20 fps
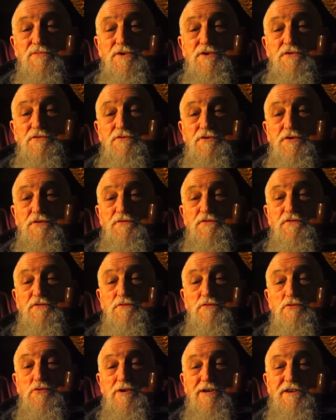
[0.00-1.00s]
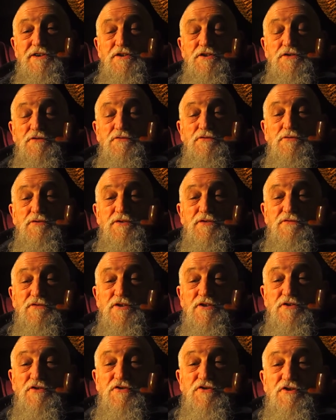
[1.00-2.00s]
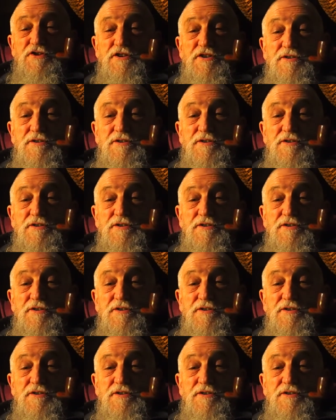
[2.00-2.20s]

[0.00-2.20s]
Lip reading: roofs were white over with frost.